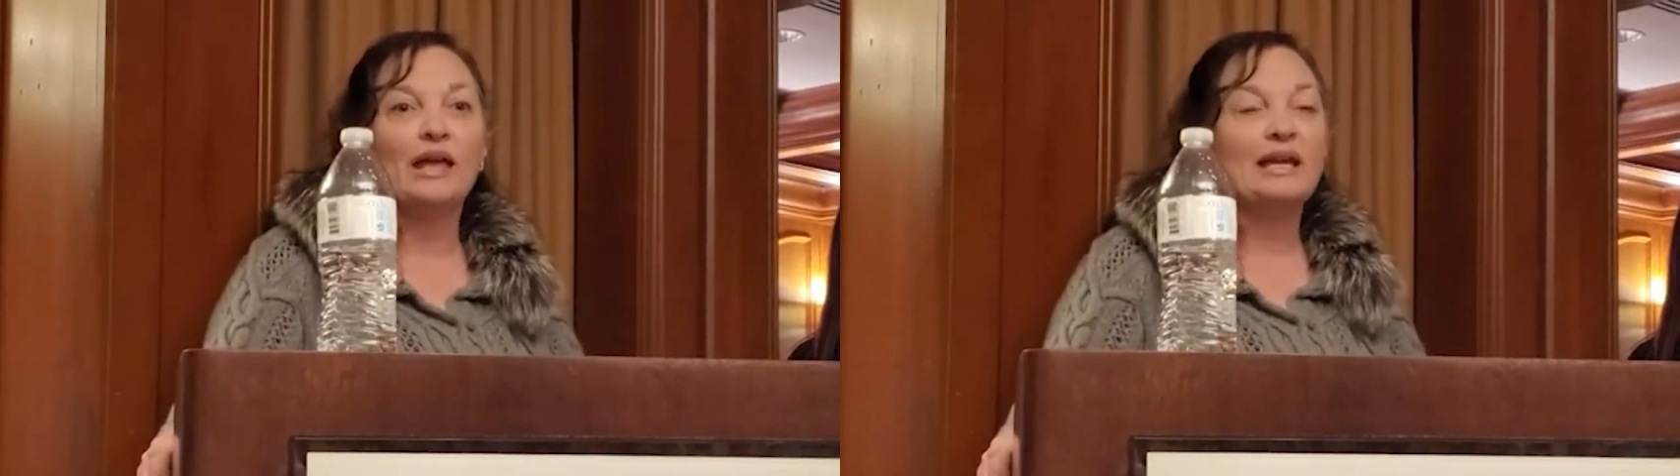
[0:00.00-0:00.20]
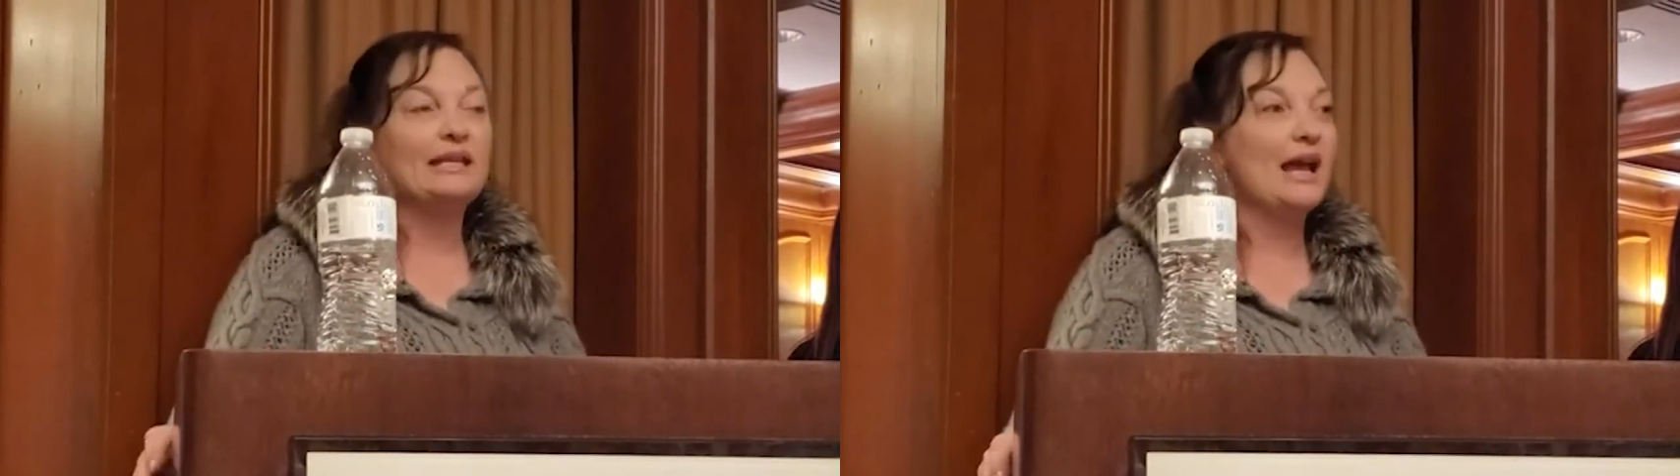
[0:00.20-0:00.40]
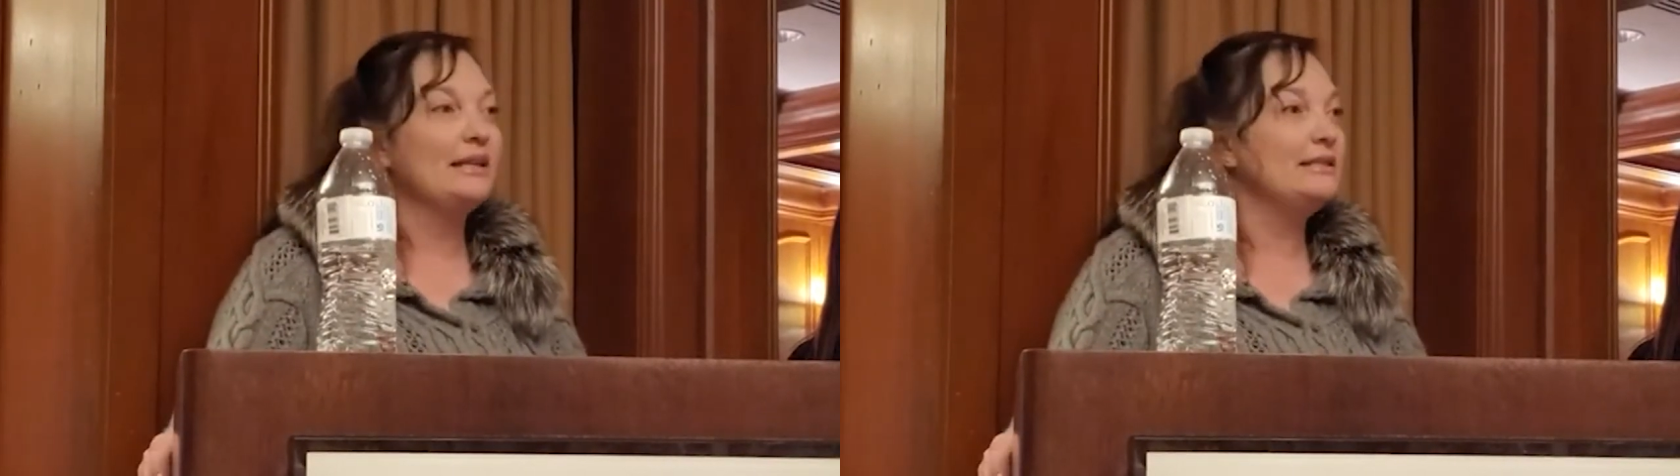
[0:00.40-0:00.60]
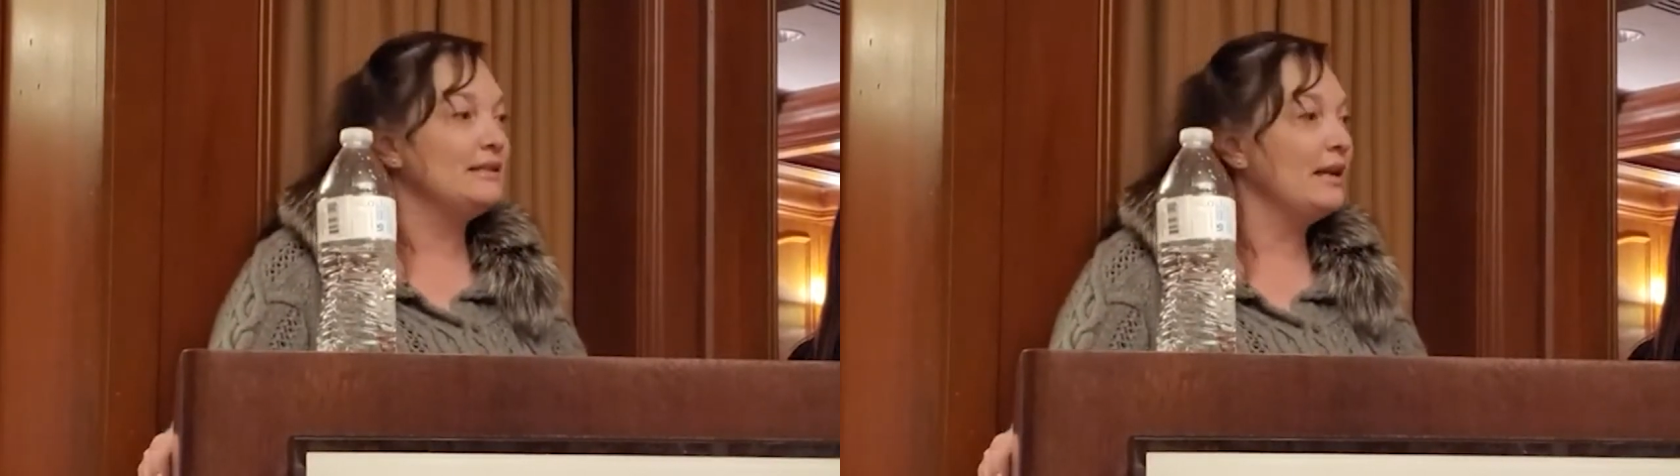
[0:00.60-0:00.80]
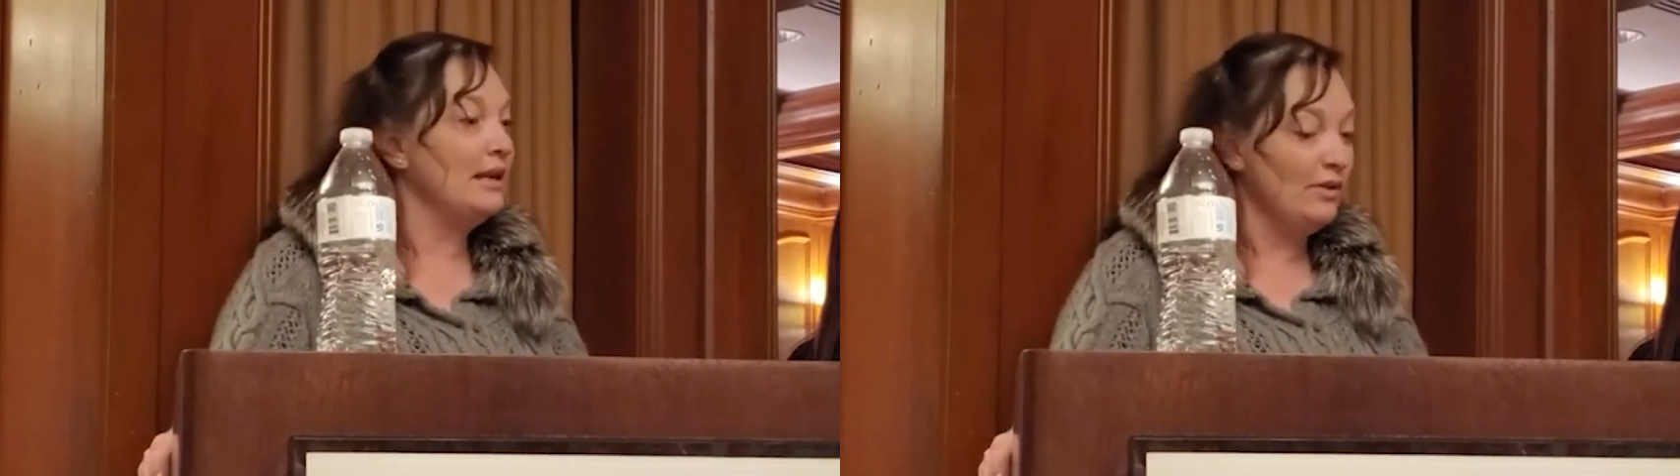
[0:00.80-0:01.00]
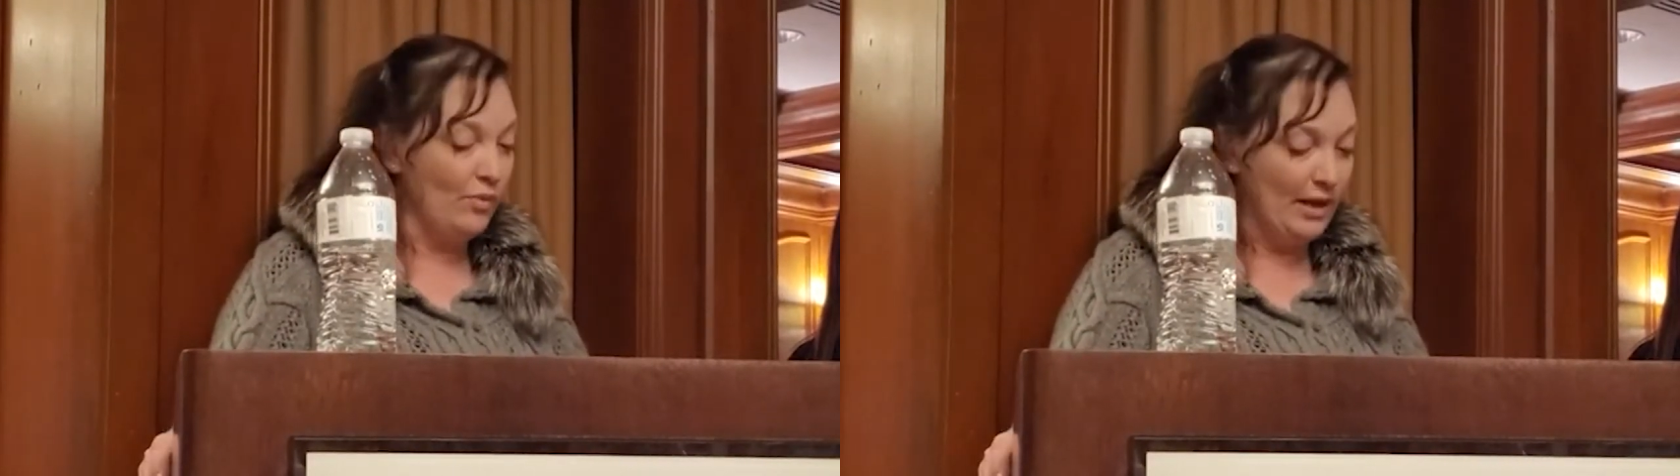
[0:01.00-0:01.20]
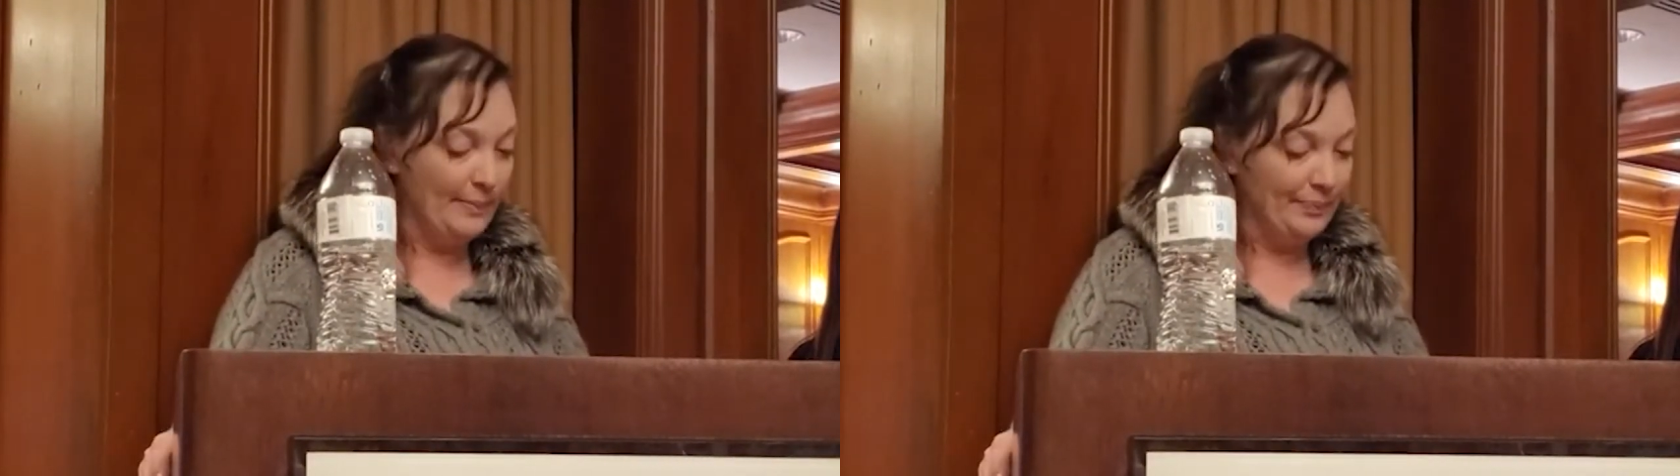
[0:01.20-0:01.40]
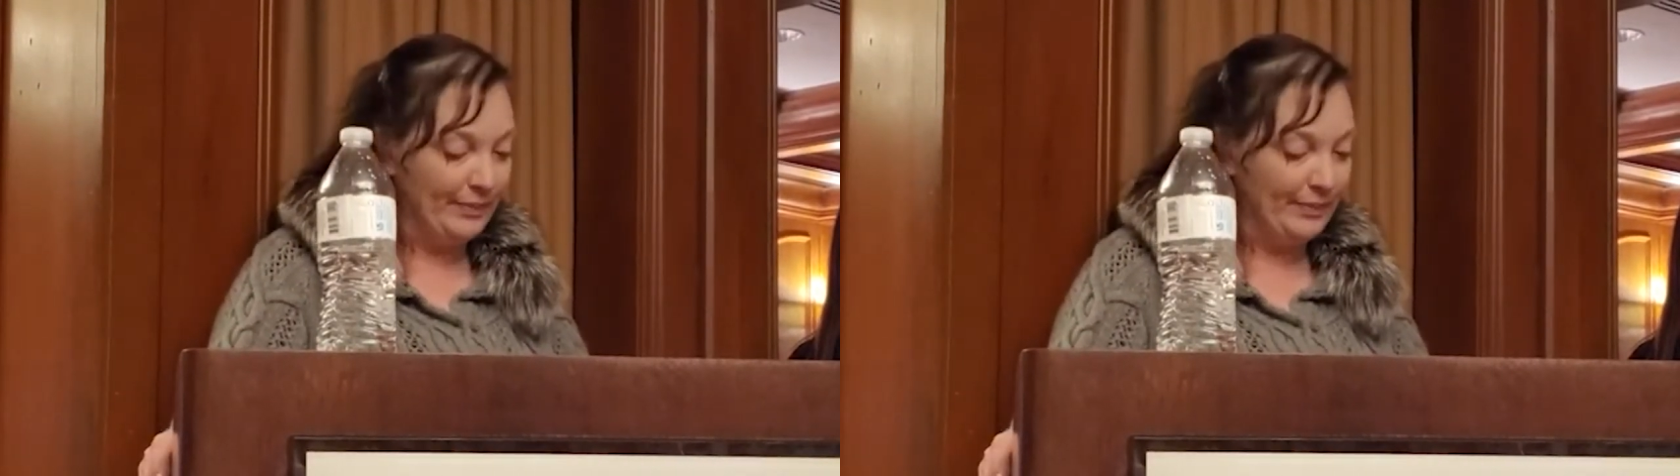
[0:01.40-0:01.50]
in 1991.